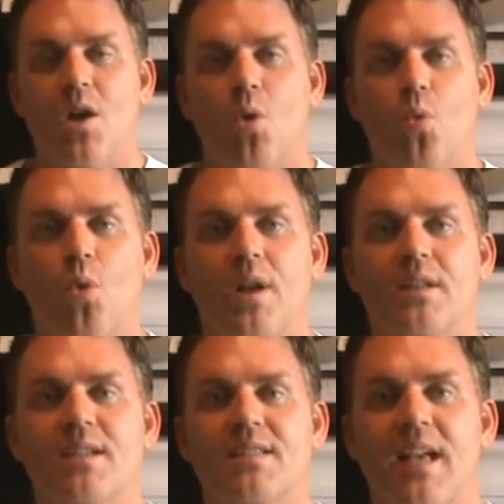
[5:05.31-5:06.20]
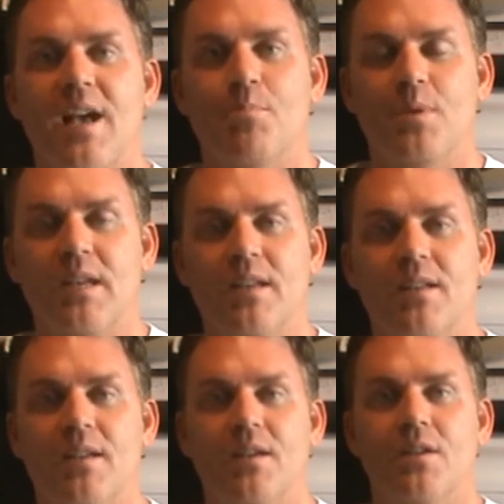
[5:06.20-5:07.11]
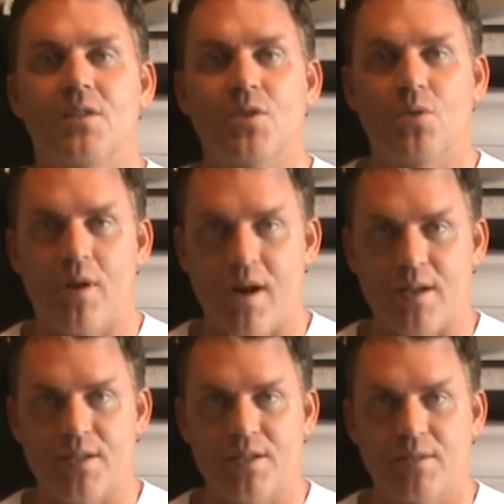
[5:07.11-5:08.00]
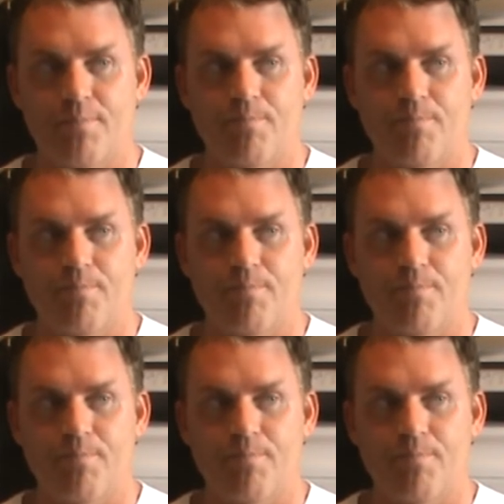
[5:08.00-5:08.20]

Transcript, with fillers: What does that mean to us?